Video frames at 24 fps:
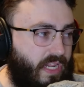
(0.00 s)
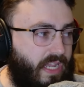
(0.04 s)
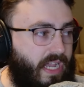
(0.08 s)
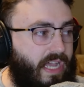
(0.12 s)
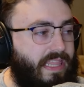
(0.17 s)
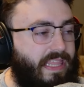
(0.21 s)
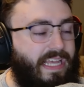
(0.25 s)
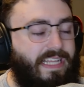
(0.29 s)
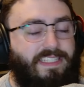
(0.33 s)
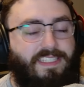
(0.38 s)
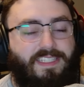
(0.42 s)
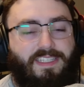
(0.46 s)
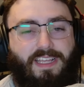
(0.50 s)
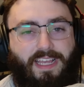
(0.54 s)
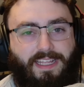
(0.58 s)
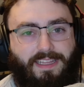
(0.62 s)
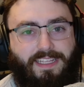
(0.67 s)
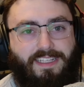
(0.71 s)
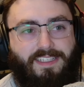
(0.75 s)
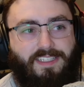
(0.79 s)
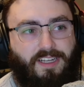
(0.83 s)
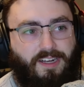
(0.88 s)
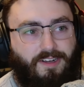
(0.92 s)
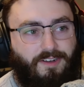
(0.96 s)
that's at
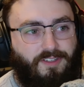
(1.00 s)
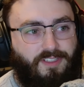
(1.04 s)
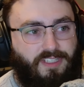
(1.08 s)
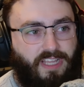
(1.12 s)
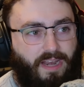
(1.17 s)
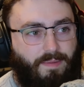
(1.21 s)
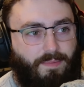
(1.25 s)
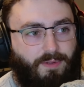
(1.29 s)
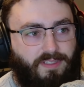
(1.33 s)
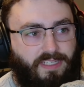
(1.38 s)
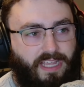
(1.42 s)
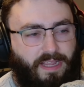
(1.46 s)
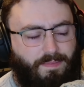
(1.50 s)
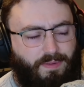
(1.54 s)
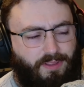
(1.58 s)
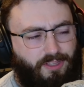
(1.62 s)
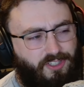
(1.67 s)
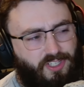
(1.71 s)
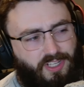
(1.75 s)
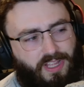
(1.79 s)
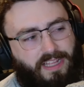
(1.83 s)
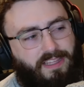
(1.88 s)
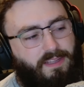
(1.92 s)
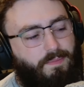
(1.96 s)
least an understandable take. But
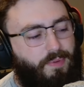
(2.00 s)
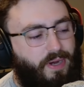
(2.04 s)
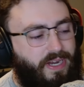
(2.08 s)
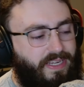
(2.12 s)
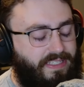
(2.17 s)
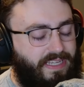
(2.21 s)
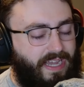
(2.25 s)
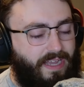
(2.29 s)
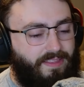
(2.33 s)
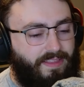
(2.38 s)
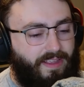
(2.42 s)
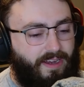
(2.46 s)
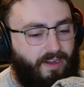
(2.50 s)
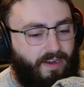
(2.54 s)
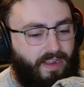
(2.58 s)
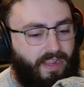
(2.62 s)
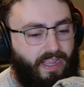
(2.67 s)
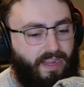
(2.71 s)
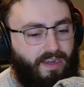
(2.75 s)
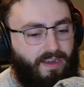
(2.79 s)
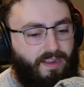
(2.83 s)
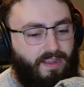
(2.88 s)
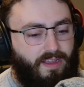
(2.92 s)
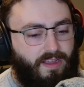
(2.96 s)
there's a lot to break down there,
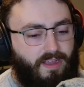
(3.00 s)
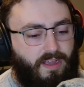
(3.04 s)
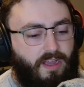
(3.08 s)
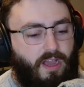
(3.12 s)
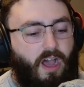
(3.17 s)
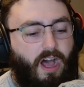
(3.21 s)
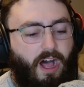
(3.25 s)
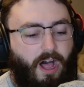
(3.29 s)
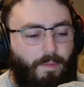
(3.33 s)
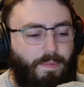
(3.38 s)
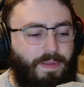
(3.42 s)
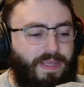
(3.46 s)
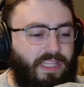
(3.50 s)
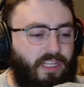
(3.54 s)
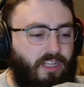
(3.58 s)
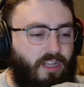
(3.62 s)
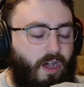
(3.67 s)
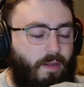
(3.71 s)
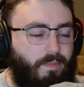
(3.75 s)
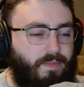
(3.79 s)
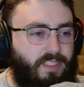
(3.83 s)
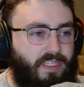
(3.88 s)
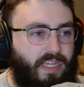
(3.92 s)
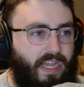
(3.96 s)
and I'll be in the
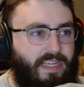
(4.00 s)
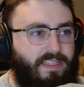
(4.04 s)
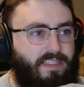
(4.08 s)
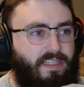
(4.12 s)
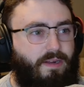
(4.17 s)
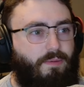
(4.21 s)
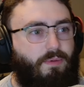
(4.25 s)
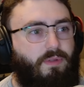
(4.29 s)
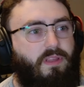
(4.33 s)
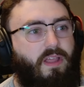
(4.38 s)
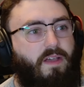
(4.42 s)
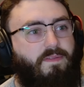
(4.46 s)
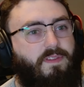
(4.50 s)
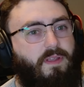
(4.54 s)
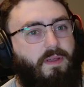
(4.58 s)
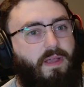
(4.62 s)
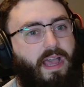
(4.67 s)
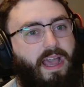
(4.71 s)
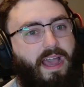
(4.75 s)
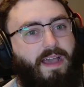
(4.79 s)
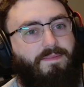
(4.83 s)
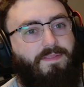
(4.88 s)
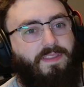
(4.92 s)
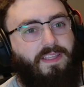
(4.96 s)
comments, guys, and I would love to
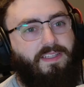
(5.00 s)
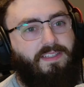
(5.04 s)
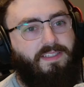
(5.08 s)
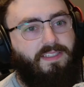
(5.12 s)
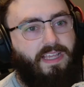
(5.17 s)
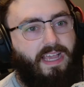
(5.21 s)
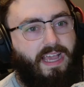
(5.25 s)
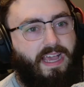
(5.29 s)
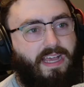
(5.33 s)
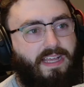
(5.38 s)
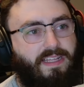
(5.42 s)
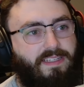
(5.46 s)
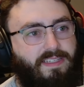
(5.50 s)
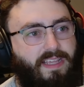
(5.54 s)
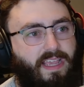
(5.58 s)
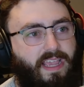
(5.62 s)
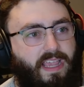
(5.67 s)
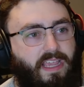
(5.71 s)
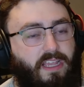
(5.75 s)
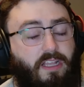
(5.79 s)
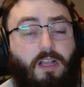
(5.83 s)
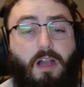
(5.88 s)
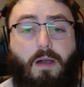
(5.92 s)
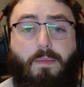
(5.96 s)
have this as
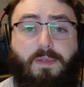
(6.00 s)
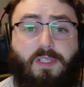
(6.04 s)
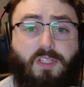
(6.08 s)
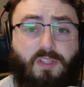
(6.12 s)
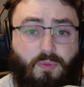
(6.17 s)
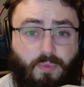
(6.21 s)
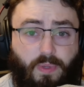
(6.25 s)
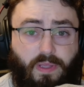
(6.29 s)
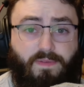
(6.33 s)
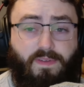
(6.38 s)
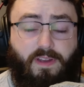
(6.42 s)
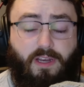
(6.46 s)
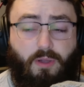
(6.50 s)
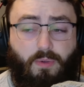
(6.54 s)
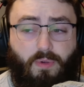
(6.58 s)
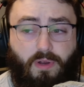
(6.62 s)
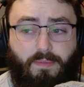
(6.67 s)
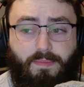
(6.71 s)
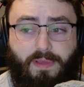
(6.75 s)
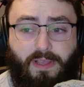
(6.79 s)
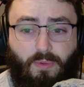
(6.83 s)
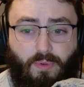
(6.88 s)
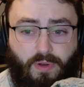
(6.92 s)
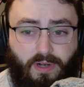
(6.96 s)
a comments of the week video. I want
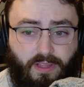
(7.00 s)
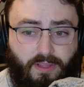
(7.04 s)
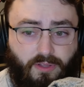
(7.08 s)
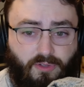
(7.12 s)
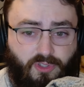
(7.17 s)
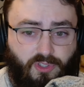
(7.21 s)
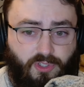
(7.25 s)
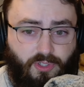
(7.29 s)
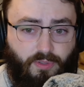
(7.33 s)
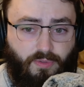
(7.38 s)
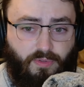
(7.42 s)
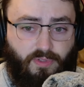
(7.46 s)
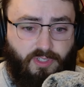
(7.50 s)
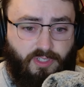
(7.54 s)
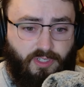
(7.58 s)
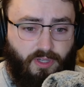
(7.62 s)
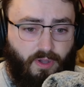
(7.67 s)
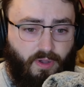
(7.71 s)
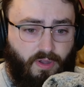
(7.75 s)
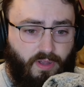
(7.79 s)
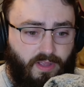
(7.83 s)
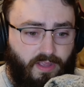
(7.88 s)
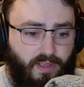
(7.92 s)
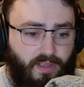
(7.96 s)
to make one of those soon,
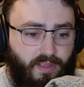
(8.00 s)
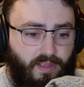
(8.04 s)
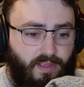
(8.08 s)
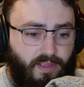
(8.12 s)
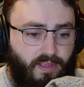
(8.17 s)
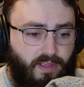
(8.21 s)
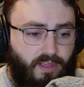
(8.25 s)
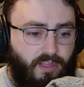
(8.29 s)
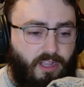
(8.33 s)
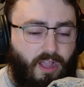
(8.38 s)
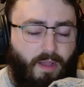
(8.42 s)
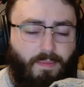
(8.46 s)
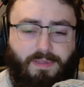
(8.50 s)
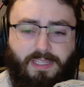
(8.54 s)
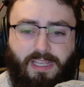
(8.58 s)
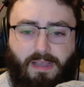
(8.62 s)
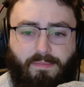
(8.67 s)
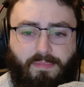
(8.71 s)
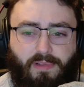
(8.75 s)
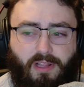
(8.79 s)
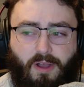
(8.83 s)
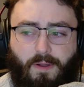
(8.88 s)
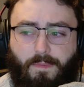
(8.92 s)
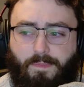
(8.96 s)
so comment down
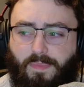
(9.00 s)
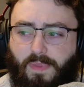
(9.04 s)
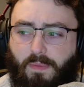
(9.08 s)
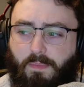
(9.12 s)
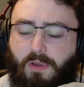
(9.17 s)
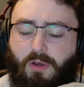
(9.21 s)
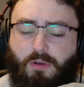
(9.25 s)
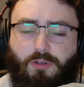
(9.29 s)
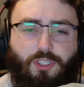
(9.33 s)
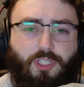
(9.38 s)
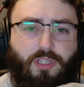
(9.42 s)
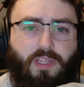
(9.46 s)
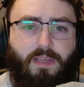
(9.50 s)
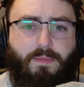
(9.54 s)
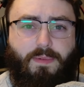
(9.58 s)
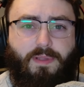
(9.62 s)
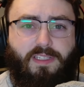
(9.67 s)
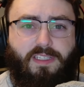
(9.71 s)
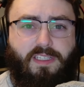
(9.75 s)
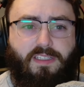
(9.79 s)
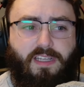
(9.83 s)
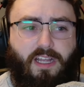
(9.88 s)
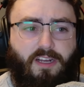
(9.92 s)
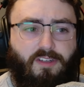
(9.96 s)
below. Let me know what you think about
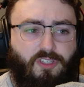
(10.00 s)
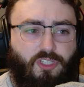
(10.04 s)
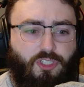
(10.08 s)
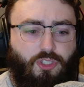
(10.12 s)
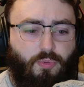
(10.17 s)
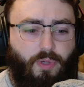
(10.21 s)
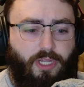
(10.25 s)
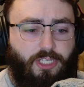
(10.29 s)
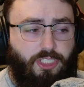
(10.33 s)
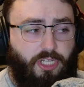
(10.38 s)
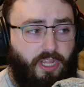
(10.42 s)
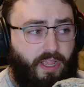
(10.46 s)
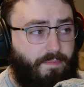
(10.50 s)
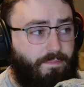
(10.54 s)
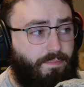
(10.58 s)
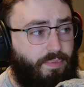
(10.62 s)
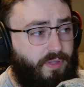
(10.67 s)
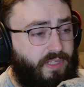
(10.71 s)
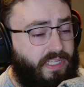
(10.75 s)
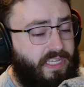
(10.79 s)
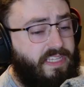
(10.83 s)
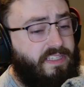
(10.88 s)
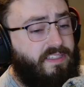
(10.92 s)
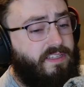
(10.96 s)
this entire situation, and
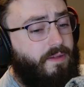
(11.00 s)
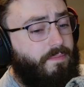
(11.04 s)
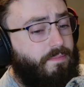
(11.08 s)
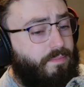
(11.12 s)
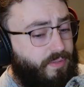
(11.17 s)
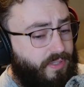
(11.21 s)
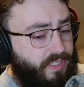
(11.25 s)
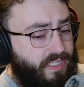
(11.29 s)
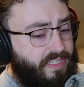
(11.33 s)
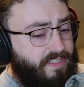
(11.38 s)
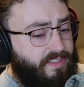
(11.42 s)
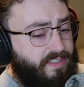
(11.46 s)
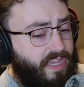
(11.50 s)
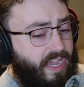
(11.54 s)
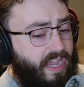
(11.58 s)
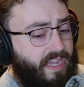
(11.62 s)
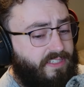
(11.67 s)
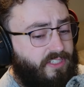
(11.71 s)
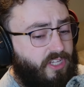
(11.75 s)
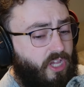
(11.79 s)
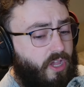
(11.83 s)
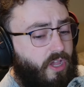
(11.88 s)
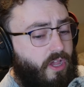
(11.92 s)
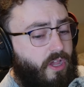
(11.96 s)
please, please,
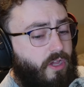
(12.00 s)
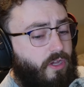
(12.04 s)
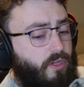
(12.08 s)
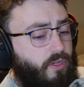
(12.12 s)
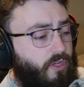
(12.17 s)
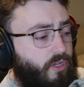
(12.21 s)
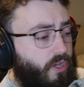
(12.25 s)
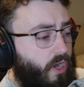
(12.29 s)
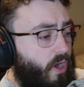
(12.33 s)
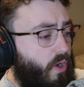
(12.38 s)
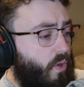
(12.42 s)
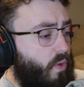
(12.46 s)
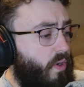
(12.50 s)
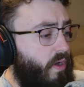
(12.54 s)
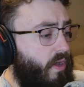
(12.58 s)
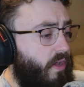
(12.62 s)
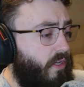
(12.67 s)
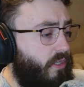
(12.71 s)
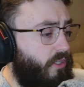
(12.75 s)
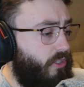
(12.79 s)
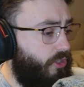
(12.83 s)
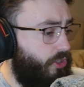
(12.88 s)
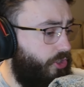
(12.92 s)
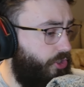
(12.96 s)
guys, go
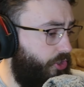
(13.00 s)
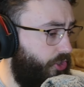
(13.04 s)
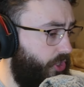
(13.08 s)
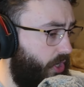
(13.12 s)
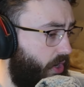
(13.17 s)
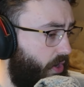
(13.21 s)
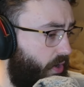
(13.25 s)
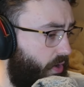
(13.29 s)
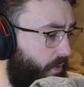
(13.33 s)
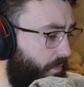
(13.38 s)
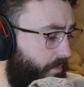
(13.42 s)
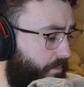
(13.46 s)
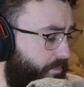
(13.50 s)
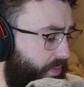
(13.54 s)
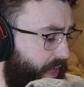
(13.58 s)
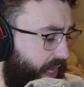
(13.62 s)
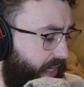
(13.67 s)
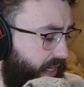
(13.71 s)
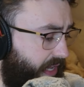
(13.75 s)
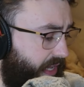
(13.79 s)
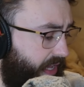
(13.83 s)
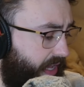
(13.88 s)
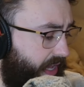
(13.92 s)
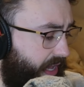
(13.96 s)
show
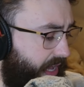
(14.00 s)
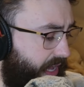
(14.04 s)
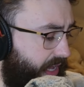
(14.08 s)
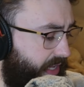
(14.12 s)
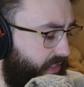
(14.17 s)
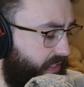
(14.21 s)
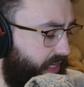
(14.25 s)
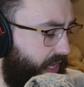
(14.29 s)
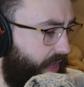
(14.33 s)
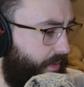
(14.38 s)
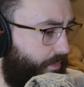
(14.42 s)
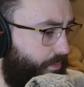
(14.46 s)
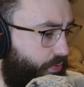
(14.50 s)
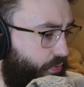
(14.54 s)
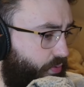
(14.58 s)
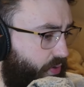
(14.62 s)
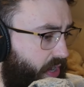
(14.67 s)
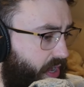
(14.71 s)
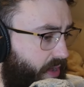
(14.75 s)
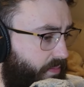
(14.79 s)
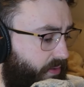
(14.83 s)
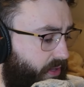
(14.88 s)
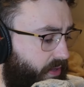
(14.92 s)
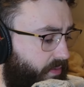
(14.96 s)
Benny has a
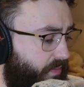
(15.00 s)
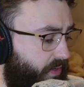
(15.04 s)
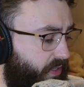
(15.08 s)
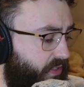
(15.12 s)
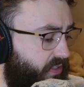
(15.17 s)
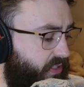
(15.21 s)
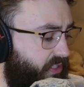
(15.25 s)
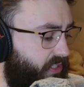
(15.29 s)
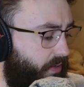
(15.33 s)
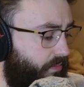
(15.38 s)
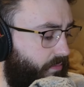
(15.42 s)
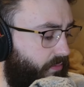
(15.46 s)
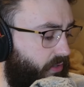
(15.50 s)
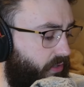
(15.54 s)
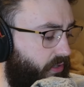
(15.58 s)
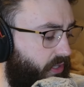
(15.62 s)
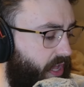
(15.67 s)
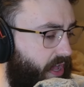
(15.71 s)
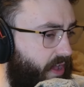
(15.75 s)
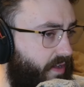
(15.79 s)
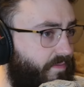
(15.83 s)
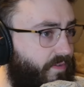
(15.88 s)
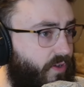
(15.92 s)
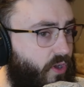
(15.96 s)
problem some love